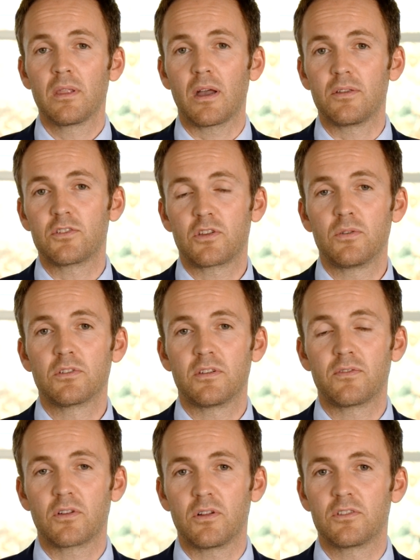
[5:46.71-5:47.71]
and students
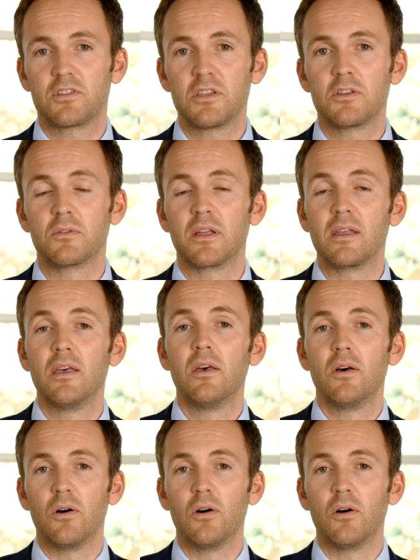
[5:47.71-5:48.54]
have continually